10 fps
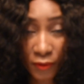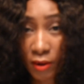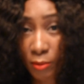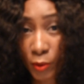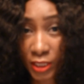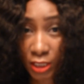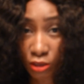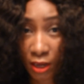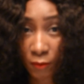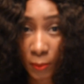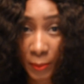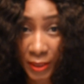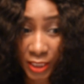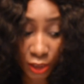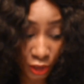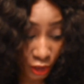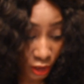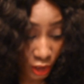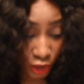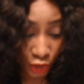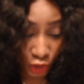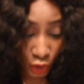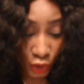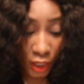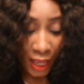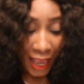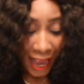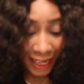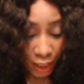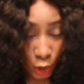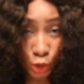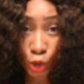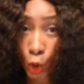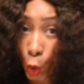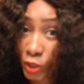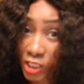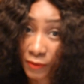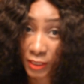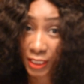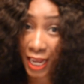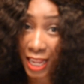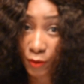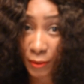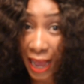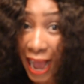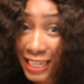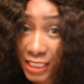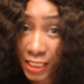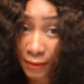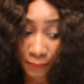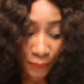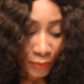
Very important to have a permesso di soggiorno, and also your codice fiscale will ask.